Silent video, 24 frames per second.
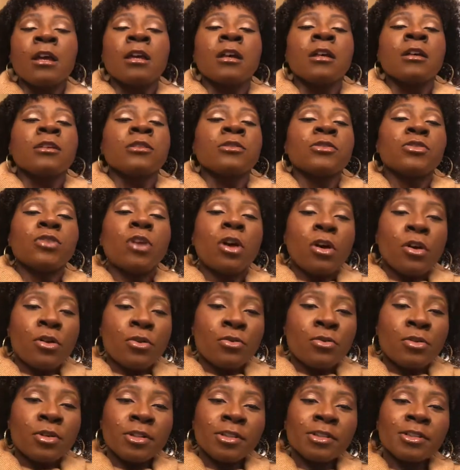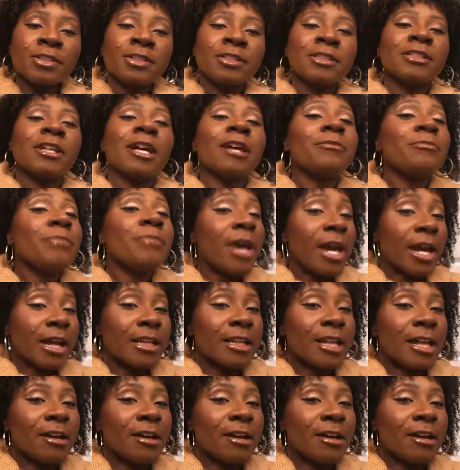So I'm back now.